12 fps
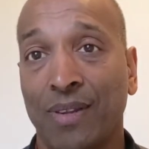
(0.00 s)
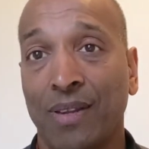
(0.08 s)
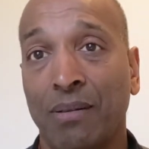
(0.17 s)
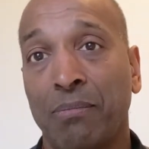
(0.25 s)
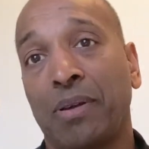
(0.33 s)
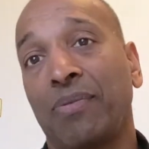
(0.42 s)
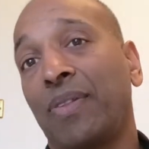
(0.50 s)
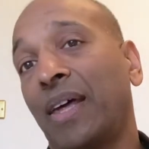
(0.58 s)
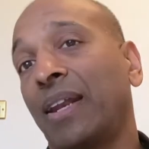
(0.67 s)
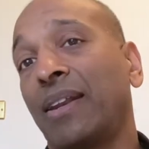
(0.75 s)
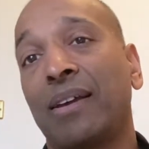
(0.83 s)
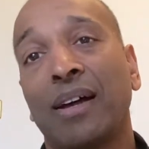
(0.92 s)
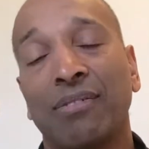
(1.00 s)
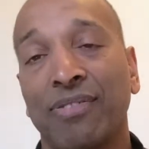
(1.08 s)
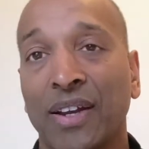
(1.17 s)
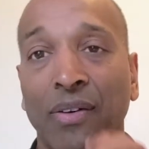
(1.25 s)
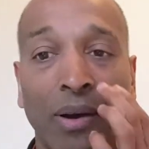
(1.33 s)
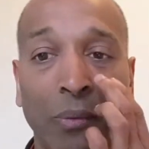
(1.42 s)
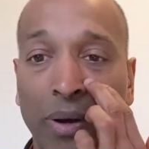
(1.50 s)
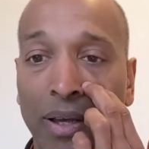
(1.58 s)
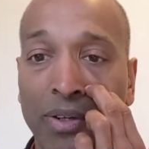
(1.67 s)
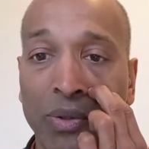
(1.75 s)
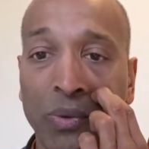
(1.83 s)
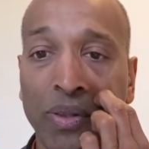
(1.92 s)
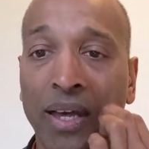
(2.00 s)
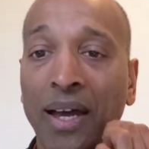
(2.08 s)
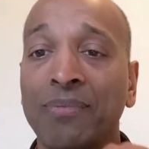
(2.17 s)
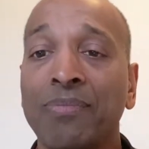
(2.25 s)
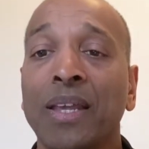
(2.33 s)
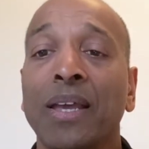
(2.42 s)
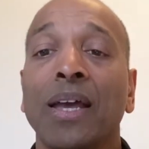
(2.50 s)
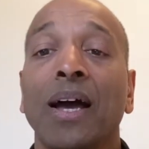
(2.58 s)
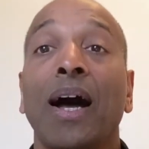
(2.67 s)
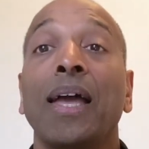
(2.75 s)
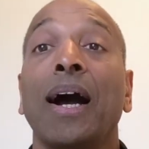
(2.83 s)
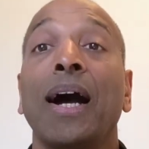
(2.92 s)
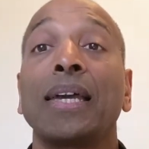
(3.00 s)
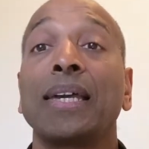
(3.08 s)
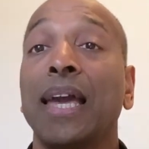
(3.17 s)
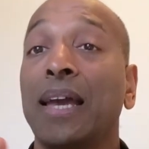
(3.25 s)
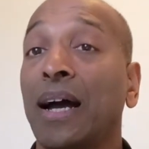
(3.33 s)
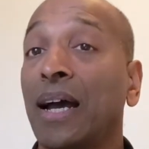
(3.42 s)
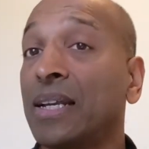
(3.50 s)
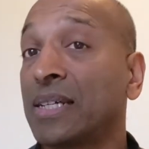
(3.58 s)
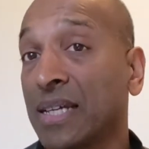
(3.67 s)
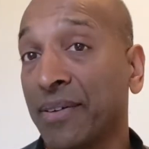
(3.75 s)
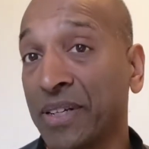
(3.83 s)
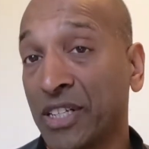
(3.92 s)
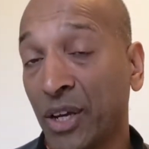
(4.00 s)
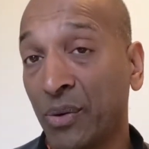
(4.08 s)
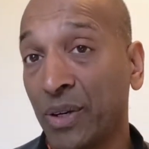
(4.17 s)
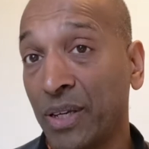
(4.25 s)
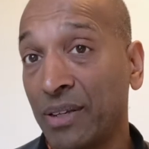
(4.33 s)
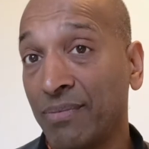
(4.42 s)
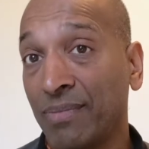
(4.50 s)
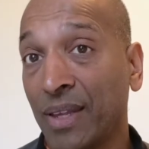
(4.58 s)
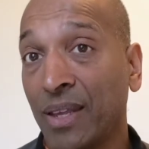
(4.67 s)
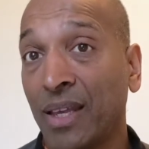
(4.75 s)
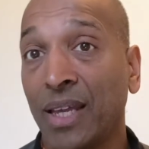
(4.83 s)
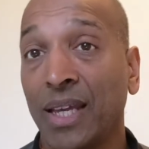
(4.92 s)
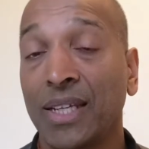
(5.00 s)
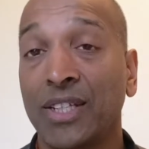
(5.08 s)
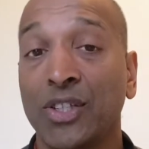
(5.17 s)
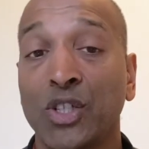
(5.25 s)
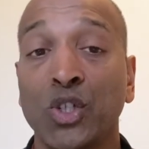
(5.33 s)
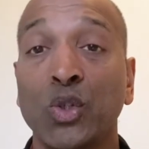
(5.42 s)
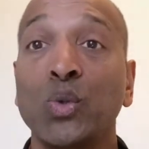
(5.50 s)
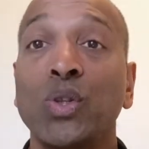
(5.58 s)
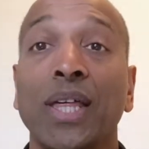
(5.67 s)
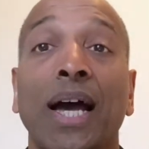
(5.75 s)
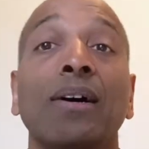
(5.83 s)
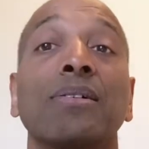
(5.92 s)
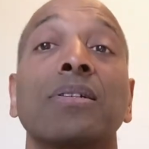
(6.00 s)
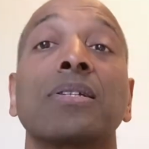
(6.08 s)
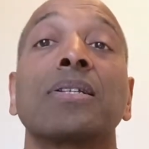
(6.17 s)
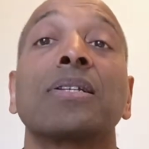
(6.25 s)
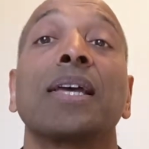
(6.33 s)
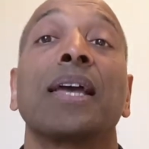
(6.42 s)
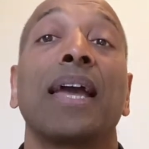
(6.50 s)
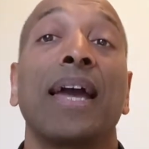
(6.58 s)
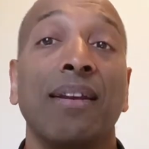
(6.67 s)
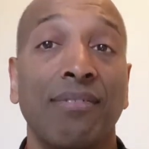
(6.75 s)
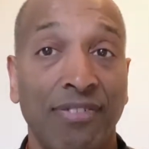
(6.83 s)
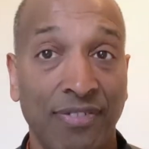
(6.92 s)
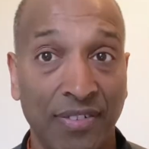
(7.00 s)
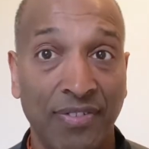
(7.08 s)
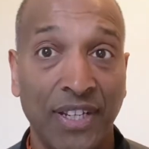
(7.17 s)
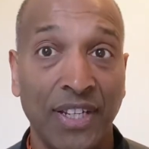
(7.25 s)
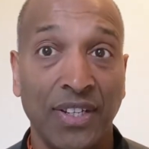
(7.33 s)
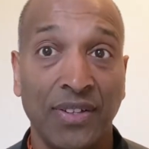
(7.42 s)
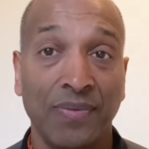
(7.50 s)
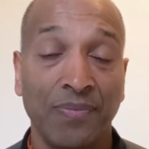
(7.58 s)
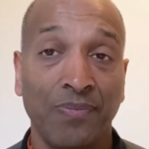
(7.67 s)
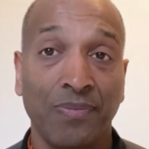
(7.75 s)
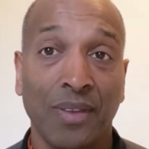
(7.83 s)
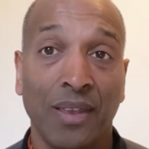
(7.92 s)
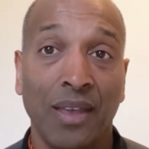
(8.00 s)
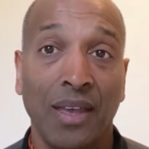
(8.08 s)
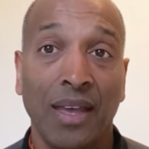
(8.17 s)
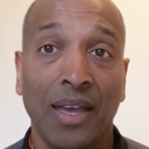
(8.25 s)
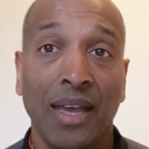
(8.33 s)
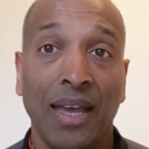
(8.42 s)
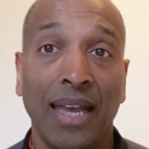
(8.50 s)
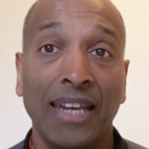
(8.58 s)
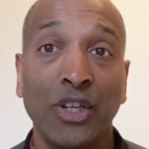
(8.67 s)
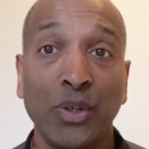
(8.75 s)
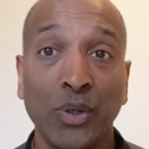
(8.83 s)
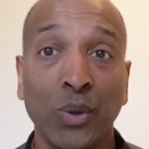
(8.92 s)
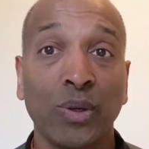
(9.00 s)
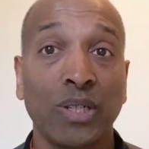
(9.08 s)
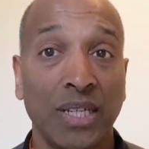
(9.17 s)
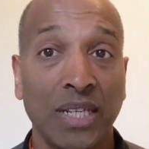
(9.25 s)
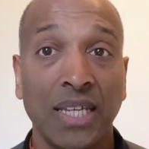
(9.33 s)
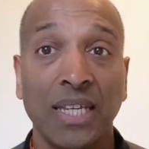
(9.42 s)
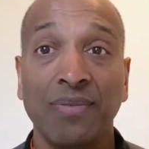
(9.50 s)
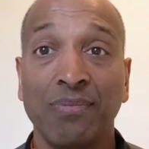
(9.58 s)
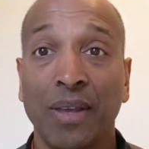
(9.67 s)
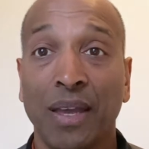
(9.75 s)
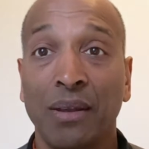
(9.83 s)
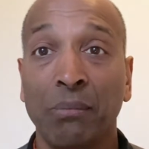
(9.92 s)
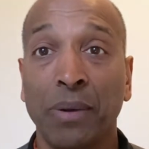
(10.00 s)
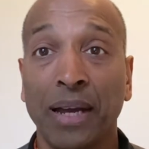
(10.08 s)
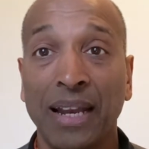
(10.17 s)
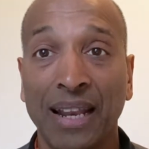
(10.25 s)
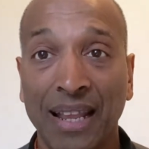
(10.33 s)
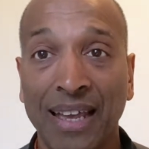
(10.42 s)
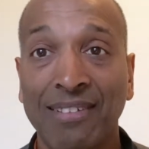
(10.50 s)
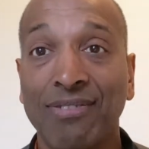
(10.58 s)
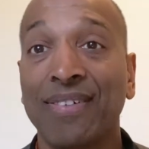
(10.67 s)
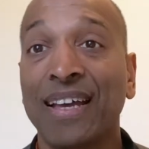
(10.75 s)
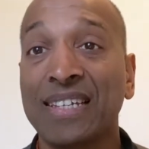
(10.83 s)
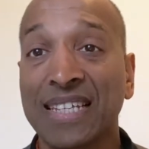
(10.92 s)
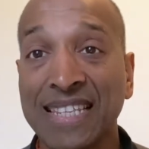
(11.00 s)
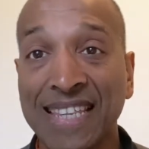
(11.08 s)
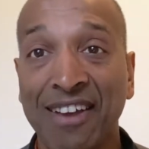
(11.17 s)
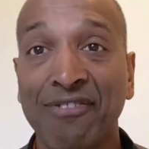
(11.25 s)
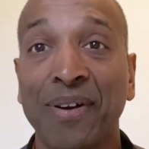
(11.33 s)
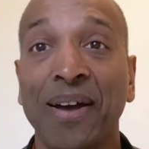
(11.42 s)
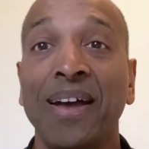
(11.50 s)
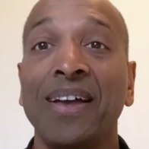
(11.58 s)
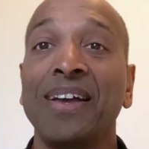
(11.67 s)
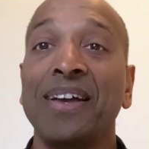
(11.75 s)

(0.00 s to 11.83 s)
but then I'll figure out what I do with that. I discovered Tony in 2015 in New York City, and my life has never